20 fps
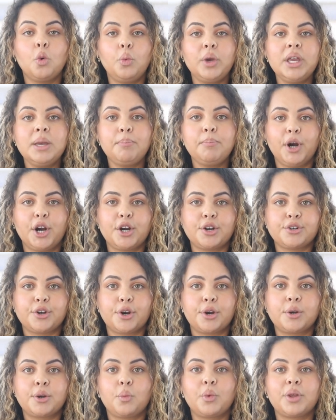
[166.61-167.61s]
we
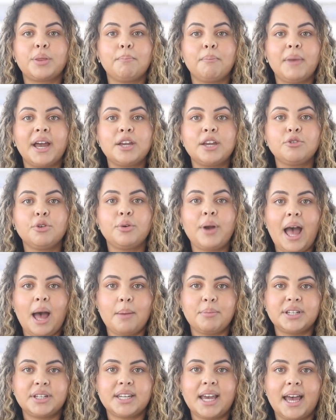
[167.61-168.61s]
partnered with
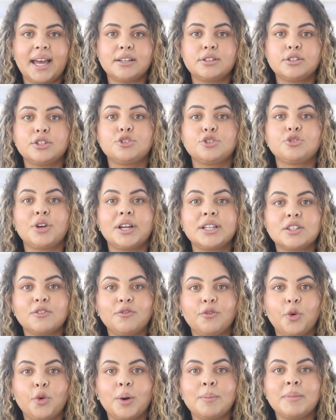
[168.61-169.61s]
Microhabitat to
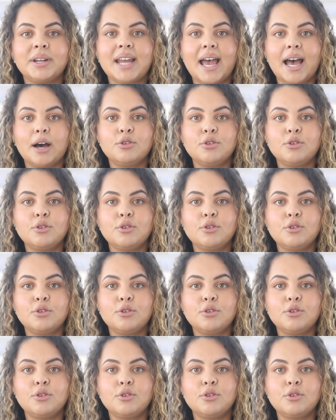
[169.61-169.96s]
transform an